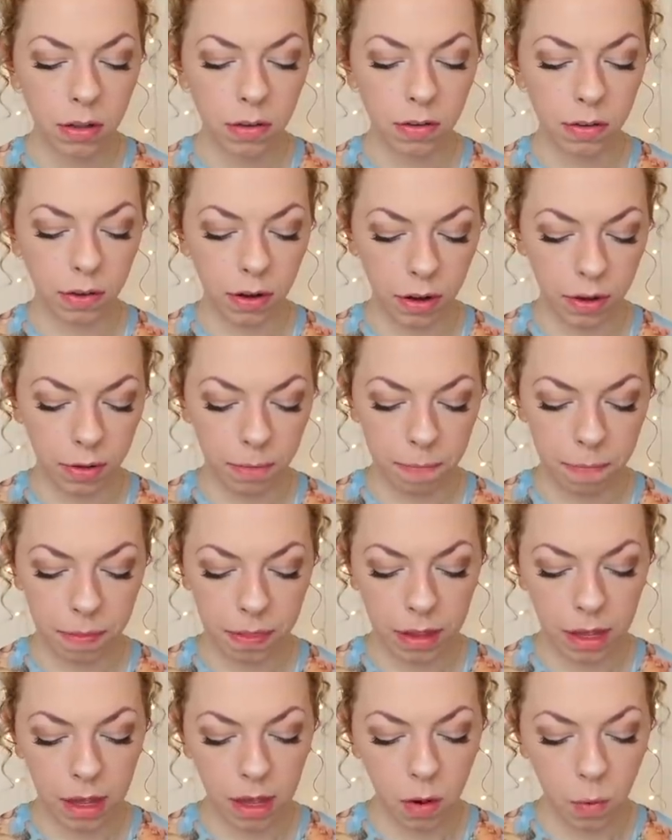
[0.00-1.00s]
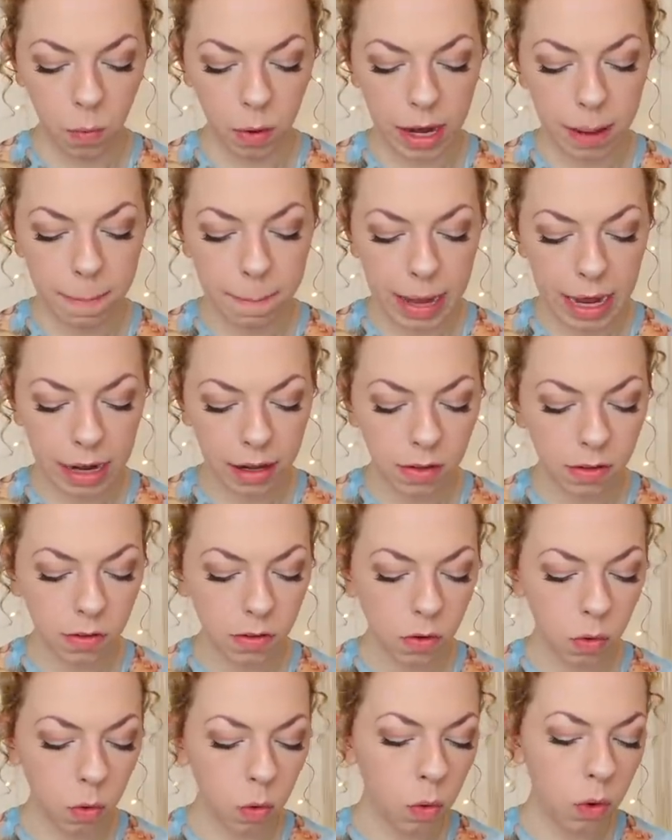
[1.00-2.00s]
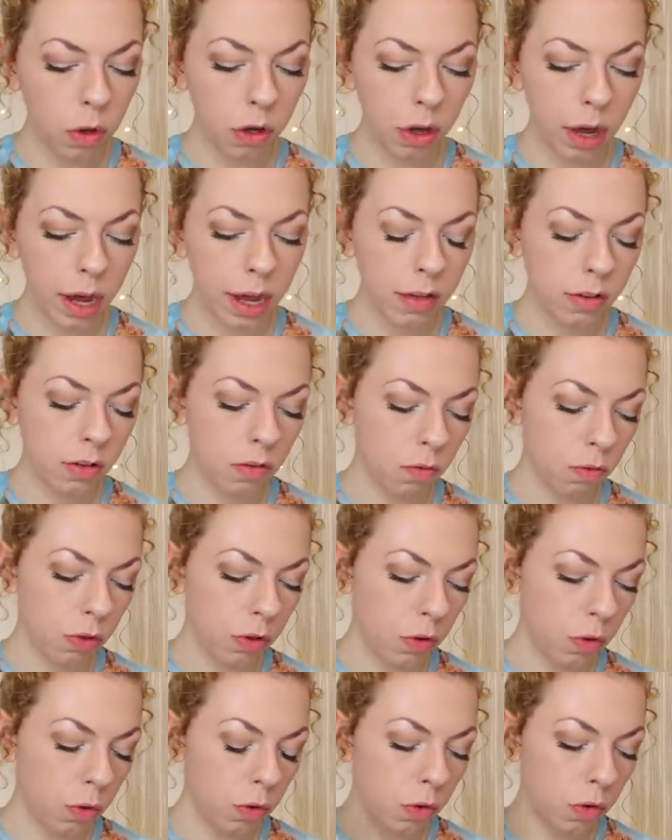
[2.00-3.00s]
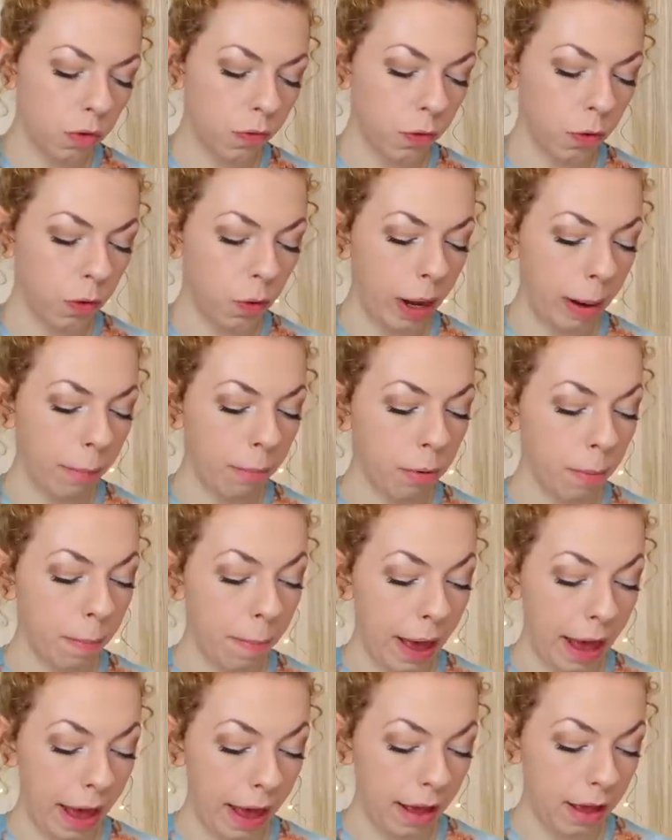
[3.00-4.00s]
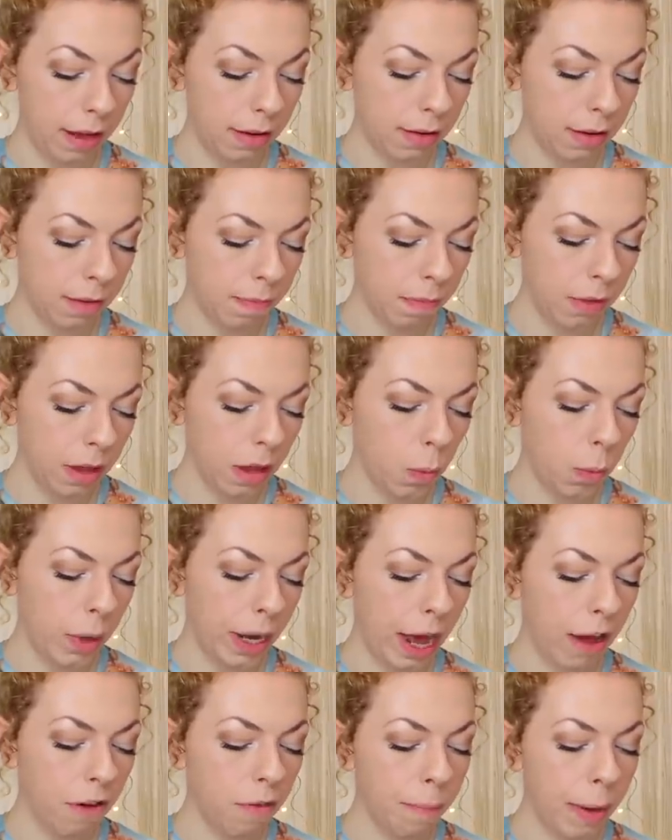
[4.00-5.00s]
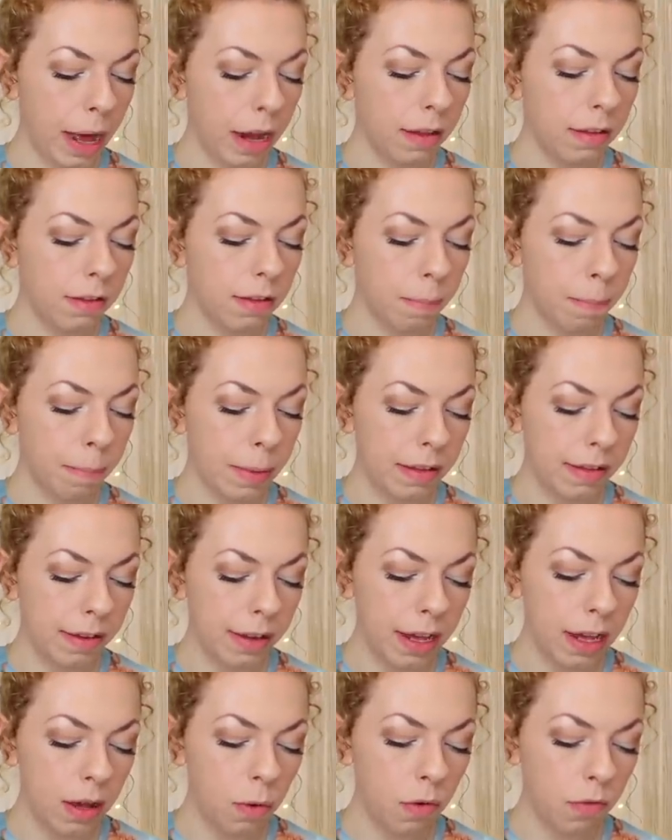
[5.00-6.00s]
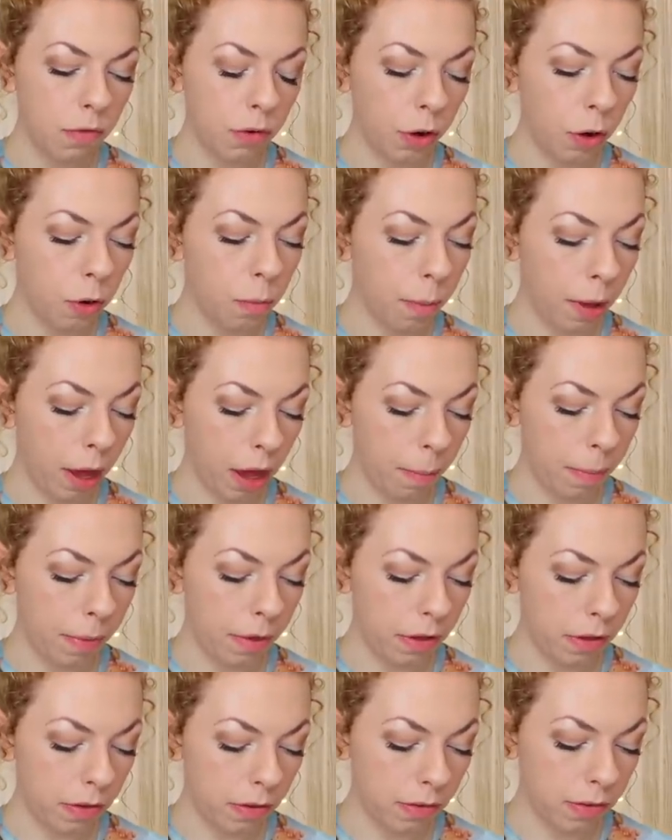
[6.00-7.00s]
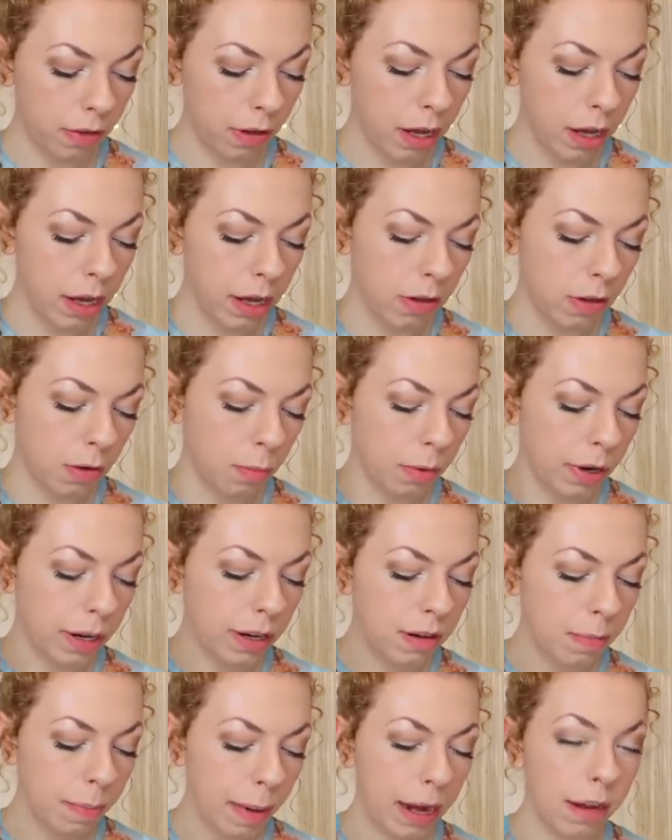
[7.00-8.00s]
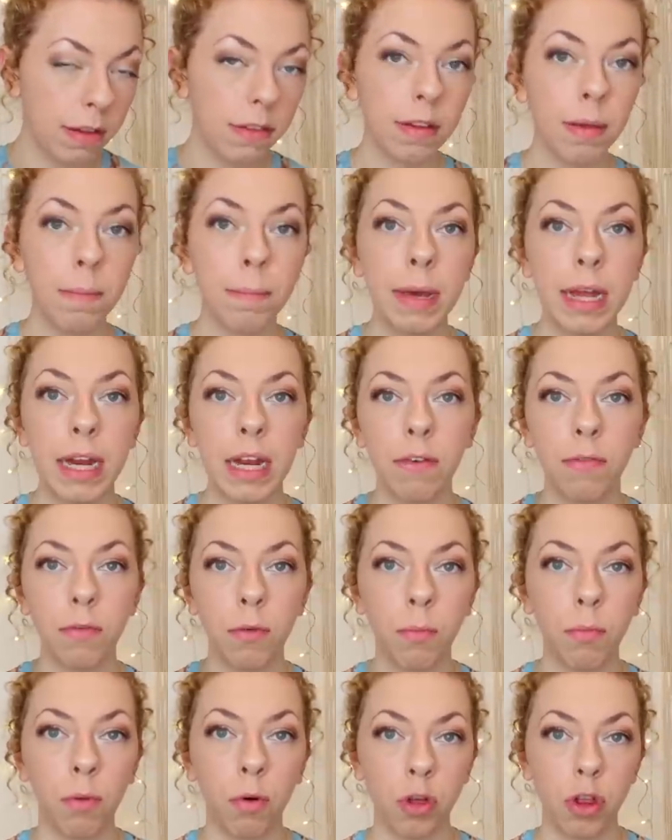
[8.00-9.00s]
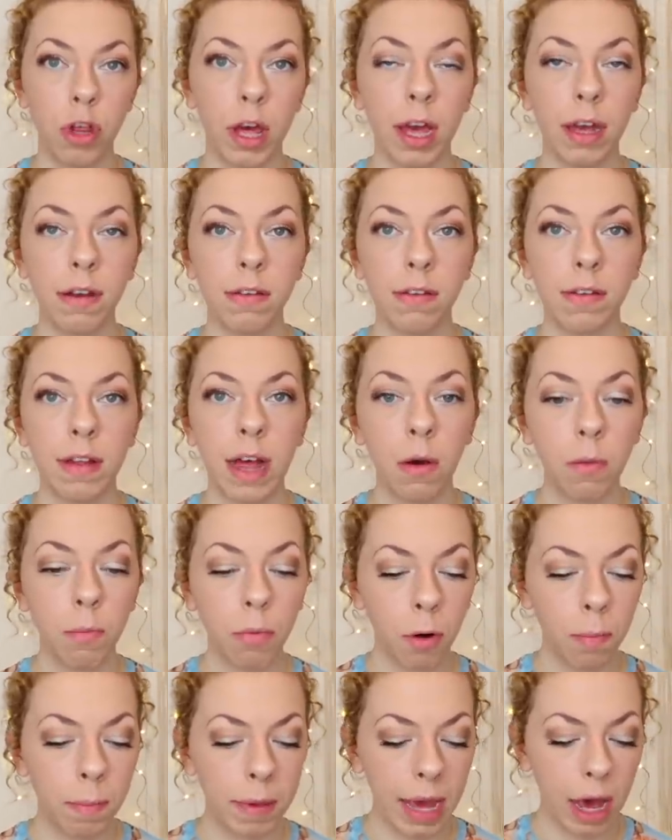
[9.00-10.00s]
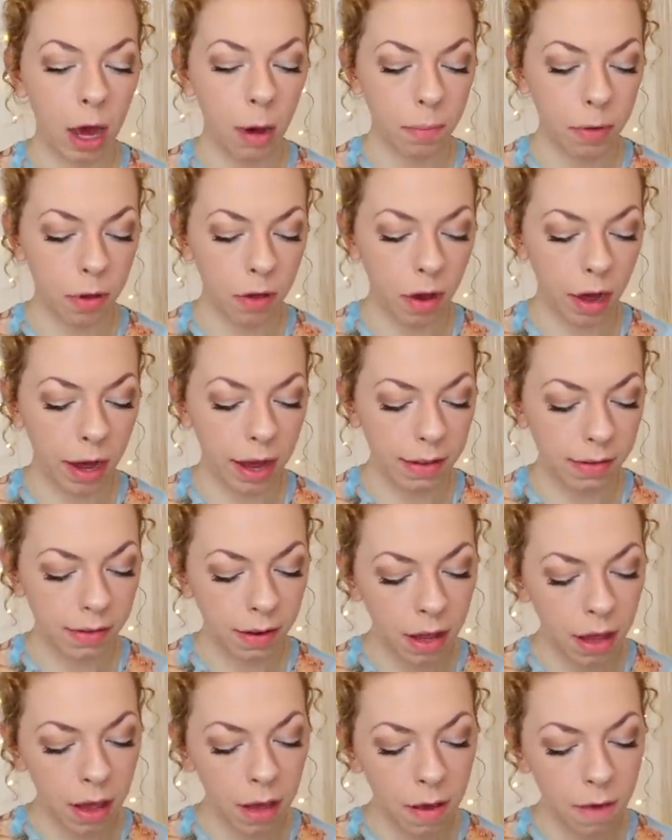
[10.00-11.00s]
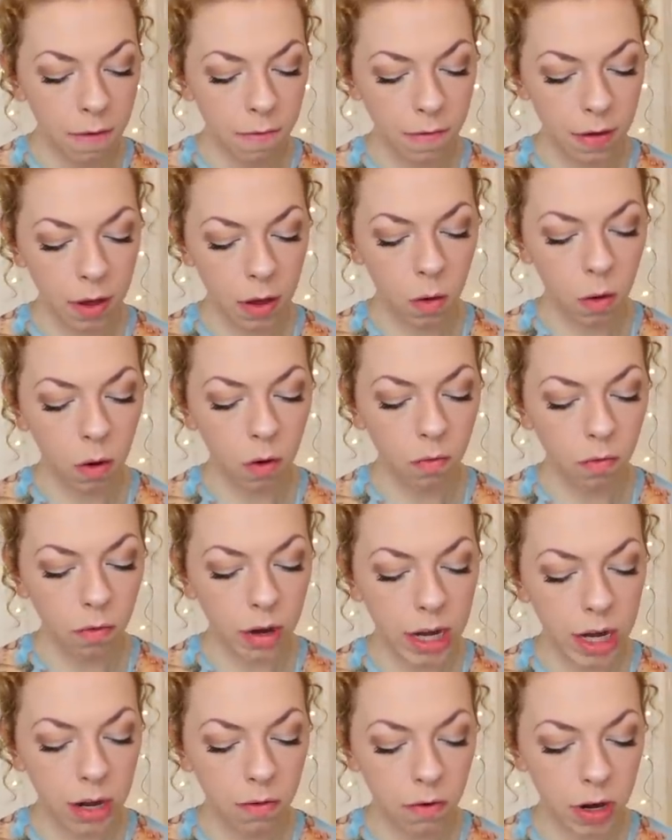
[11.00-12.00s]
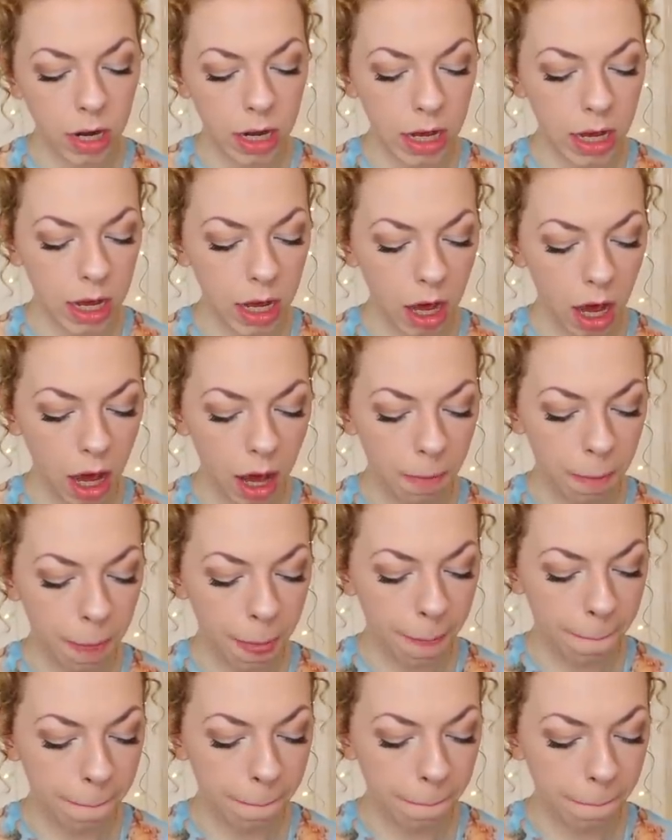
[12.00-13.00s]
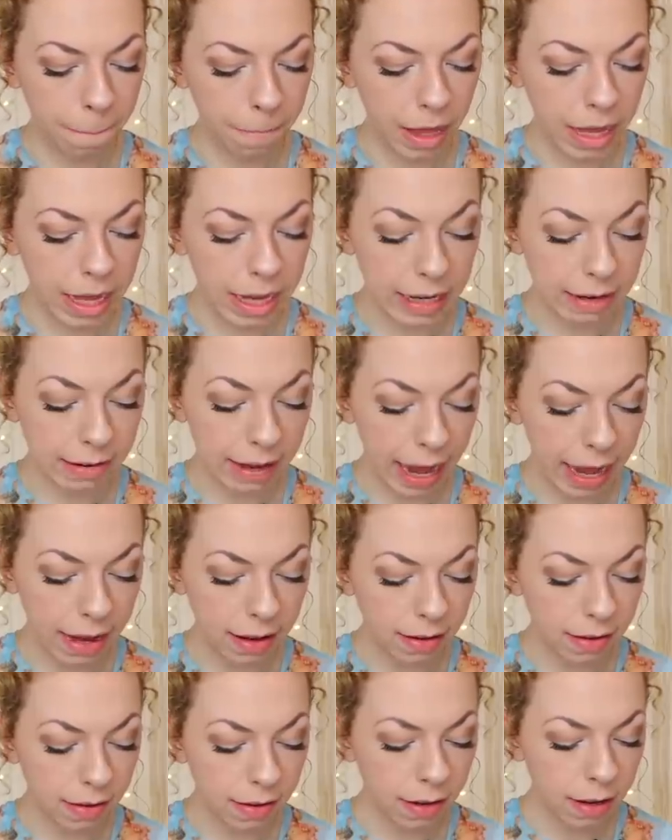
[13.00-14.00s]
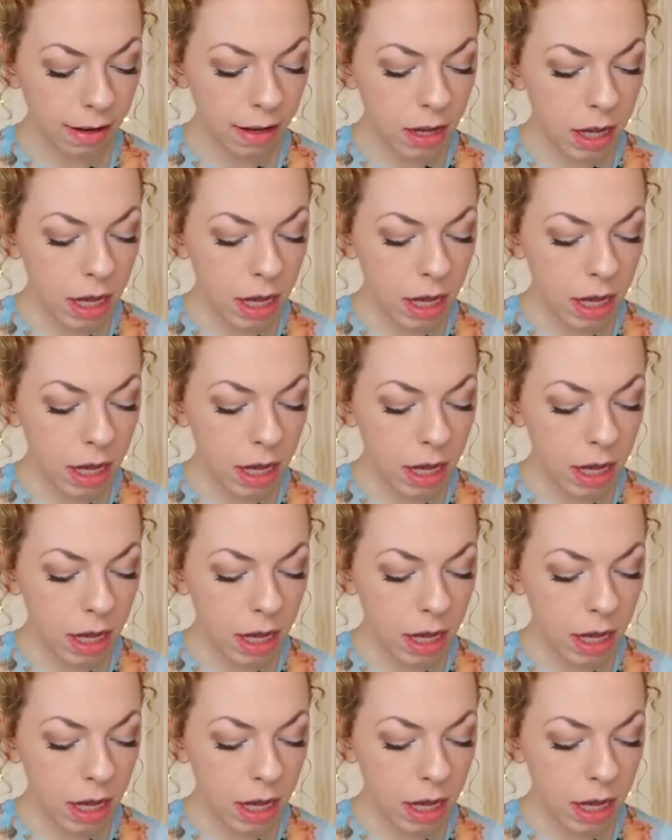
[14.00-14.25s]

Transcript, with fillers: So, when in balance, organised, resourceful, and prepared. When out of balance, busy with no purpose. To bring into balance a meaningful project. So that will probably help you guys feel really, really um, content.